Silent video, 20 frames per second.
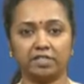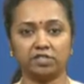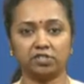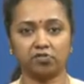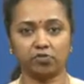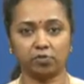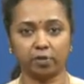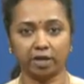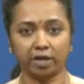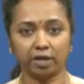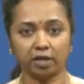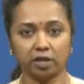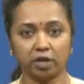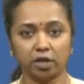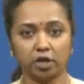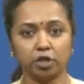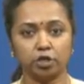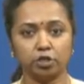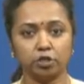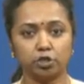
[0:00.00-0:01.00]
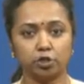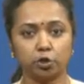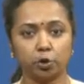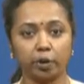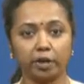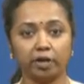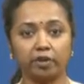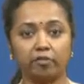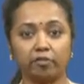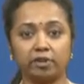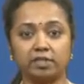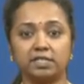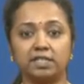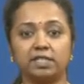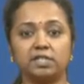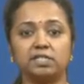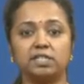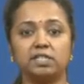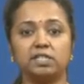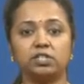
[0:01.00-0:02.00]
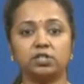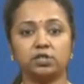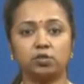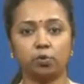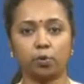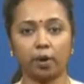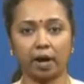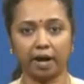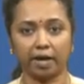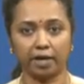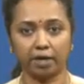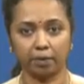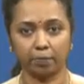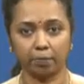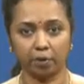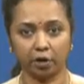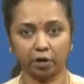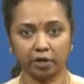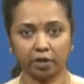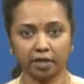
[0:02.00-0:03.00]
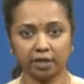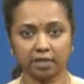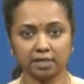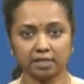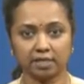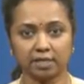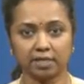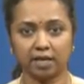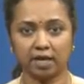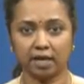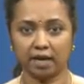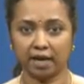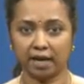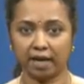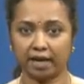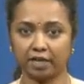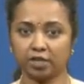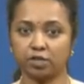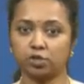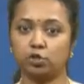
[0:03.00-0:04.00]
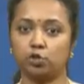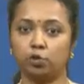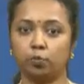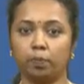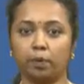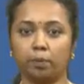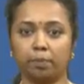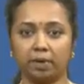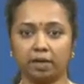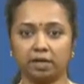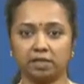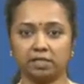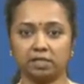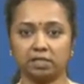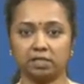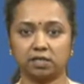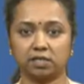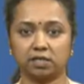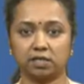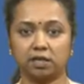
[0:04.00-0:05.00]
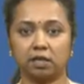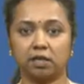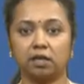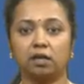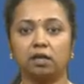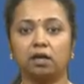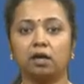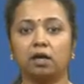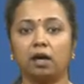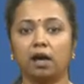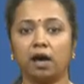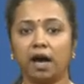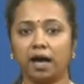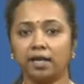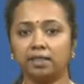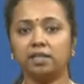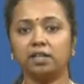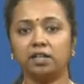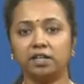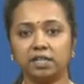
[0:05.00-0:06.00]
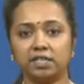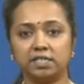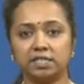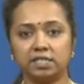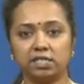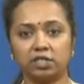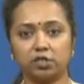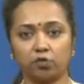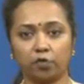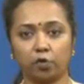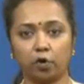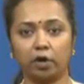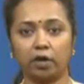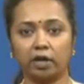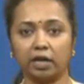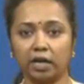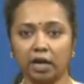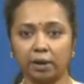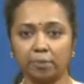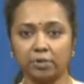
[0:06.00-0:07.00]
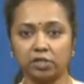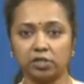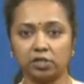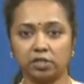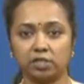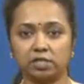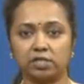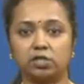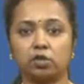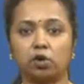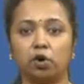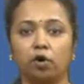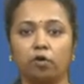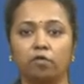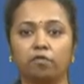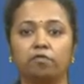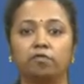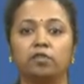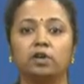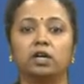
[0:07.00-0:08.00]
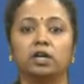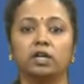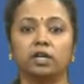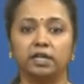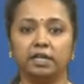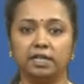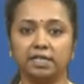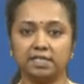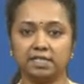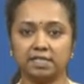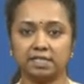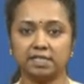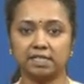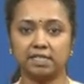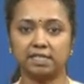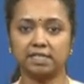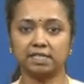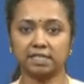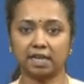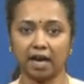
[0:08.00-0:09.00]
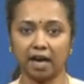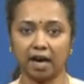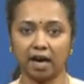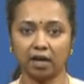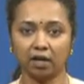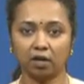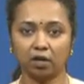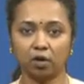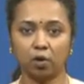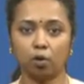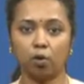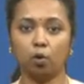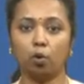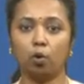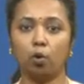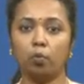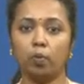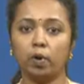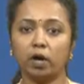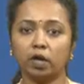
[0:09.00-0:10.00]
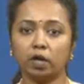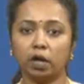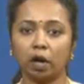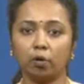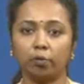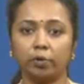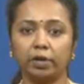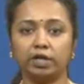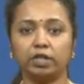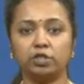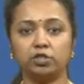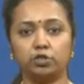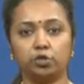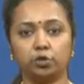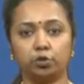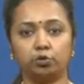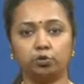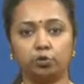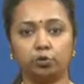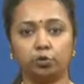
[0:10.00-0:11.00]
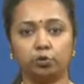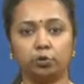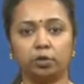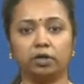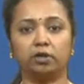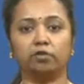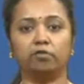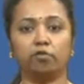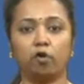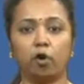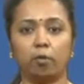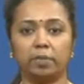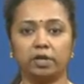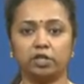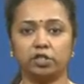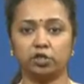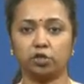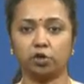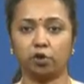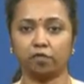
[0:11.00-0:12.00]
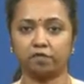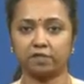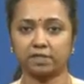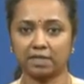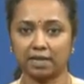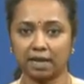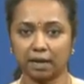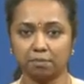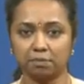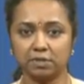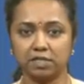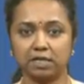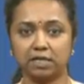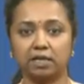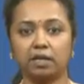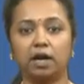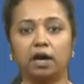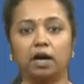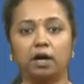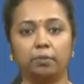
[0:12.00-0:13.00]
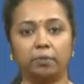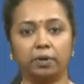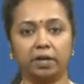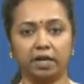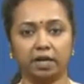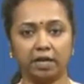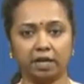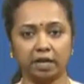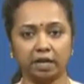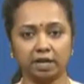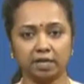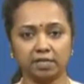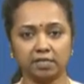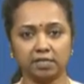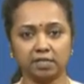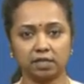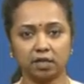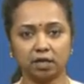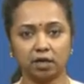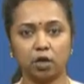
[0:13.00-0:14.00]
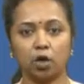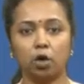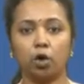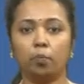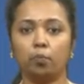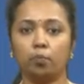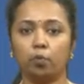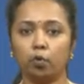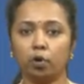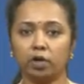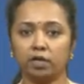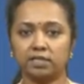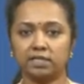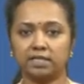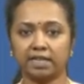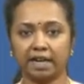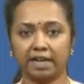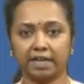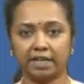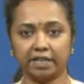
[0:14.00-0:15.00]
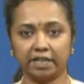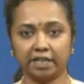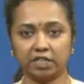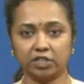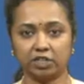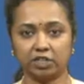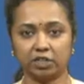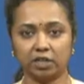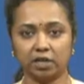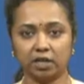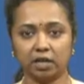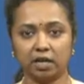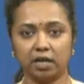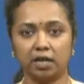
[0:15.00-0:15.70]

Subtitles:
strain showing resistance to antibiotics like superbugs. Other reasons for re-emergence of diseases are overcrowding due to the formation of slums in urban areas, poor sanitation,